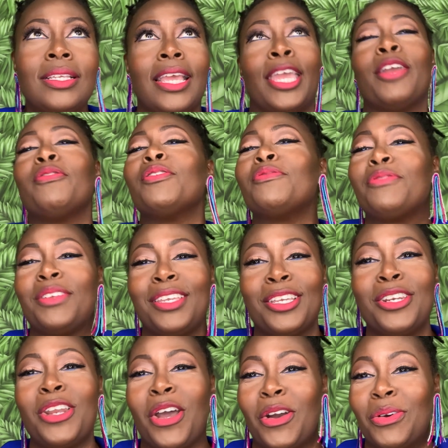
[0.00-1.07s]
Every vegan
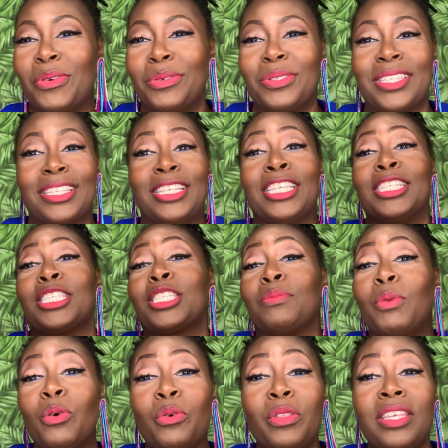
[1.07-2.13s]
knows it's
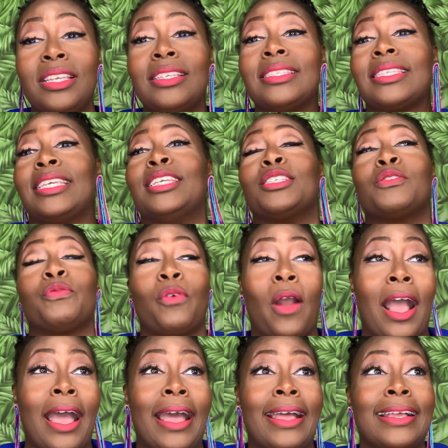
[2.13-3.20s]
smoothies, it's
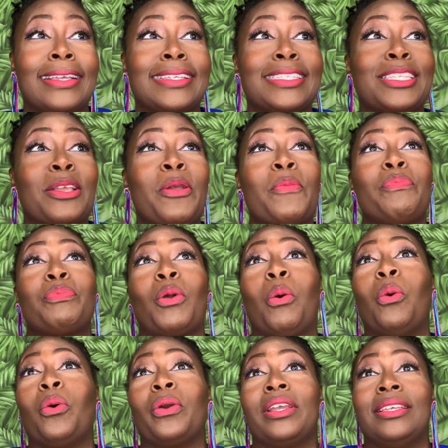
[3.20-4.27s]
fries,
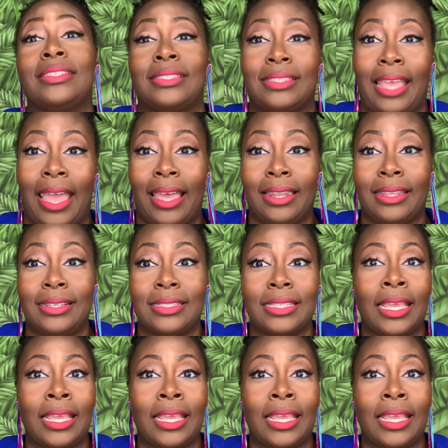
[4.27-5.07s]
or it's salads.